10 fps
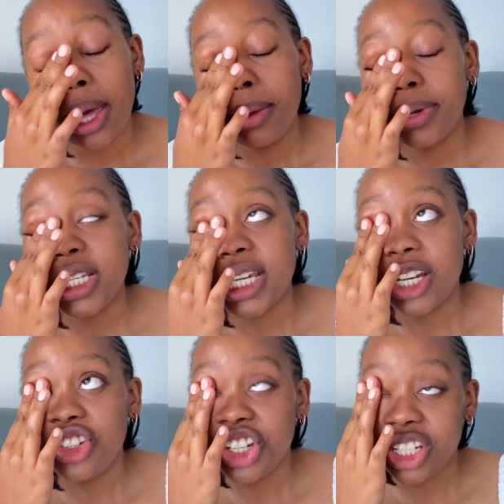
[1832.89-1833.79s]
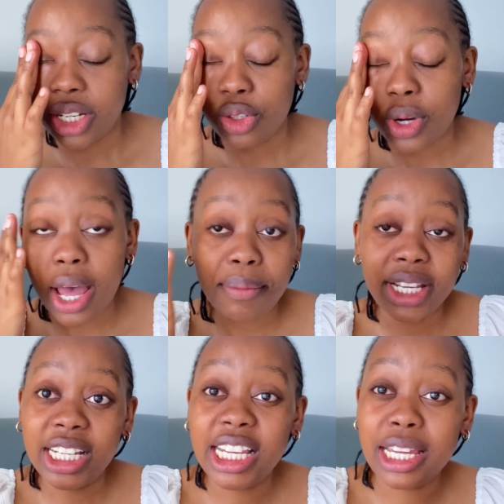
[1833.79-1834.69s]
pediatrician to come
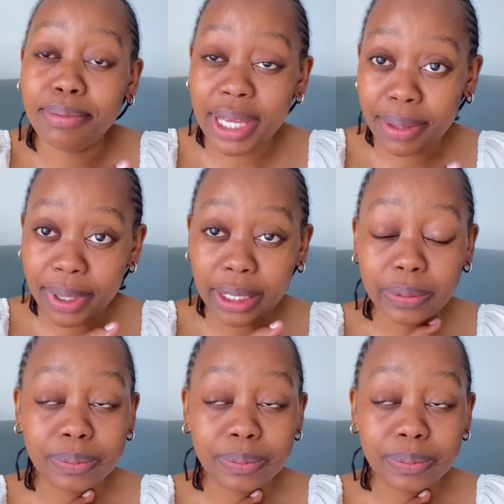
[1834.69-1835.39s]
and clear baby.